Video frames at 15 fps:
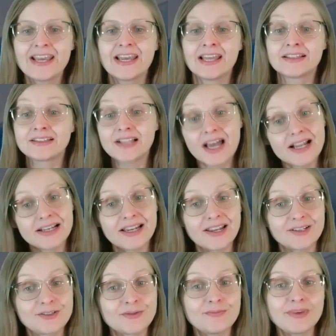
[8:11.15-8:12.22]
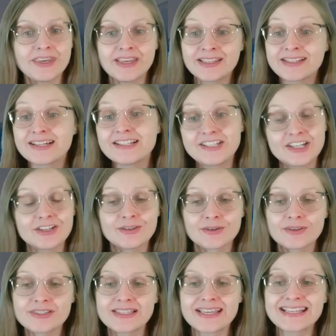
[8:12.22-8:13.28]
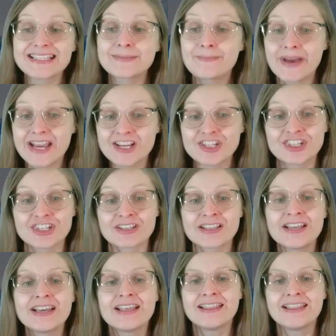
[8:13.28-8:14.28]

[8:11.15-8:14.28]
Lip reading: and likely to be in continuous expansion